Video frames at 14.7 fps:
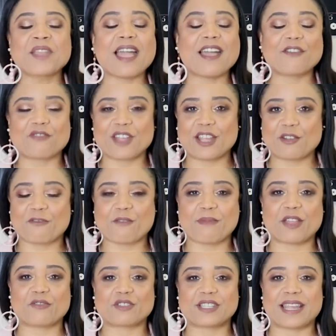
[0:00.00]
every year for
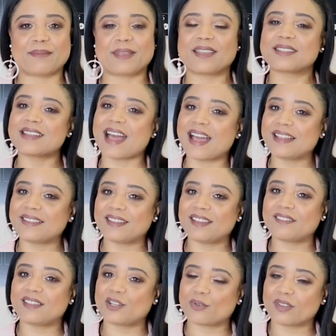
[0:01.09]
Mother's Day, because I
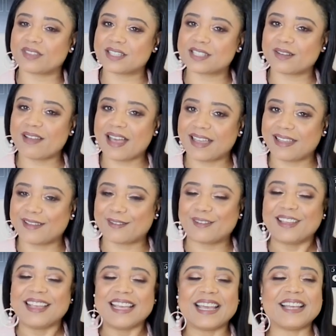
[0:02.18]
live in Northeast
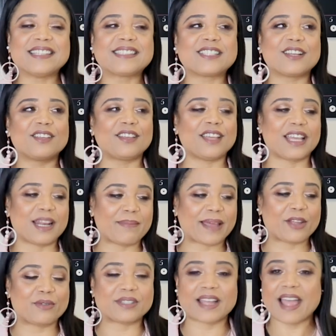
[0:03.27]
Ohio, and so
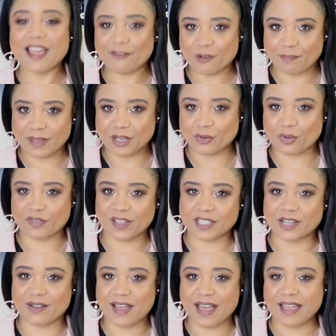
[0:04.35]
anybody who's ever been to
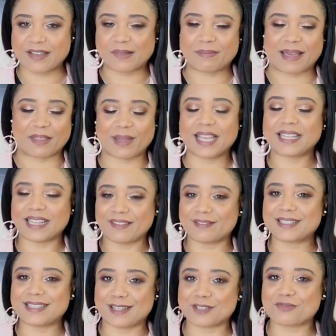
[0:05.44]
Northeast Ohio, by the way,
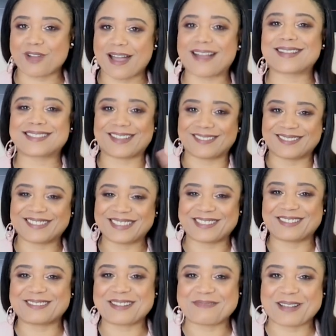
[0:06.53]
Cleveland does rock. So, you
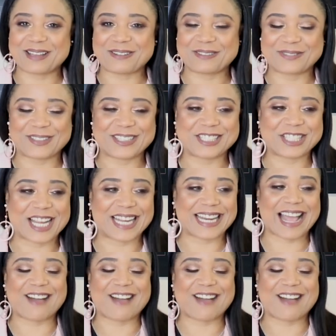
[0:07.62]
know, come on over and check it